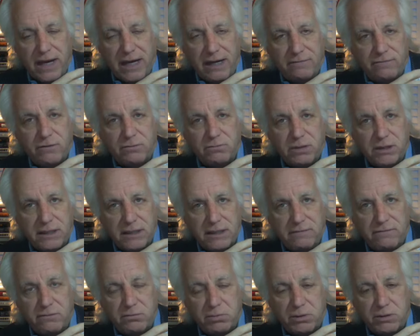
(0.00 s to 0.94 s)
have a
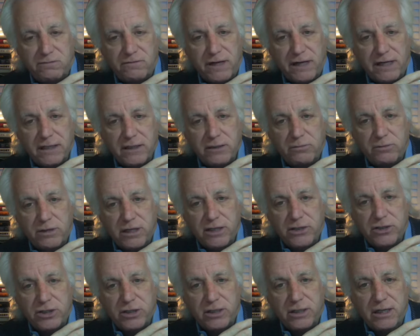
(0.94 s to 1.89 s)
believable
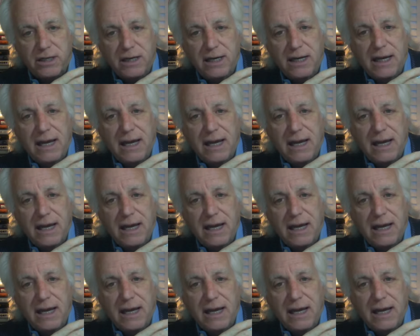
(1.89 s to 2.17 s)
valuation,